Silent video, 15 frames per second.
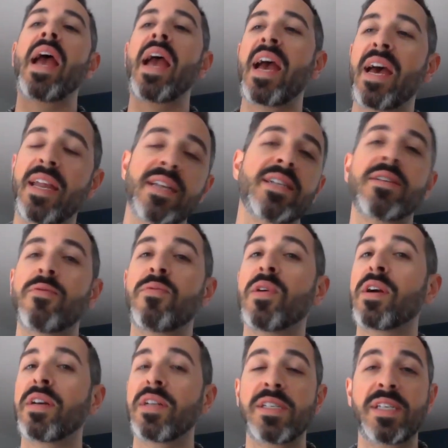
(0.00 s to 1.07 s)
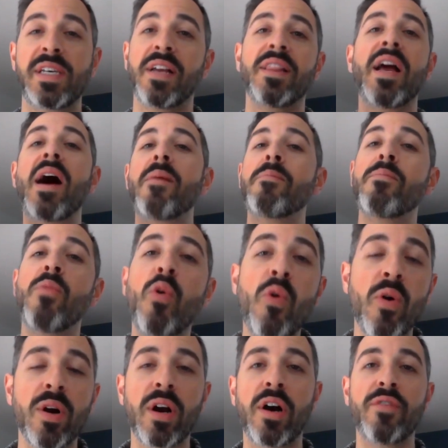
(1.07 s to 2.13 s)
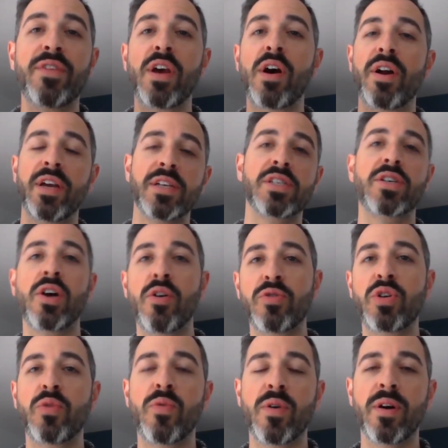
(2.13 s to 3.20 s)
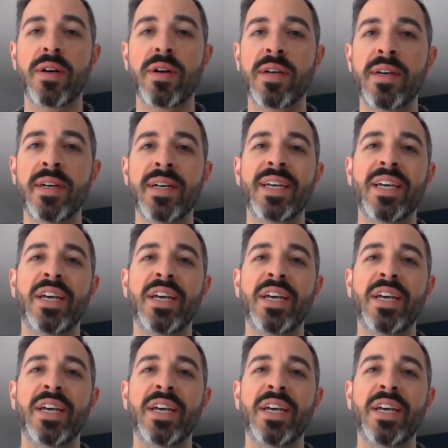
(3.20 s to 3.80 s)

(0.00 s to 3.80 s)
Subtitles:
And we're going to see a lot more of the audience go toward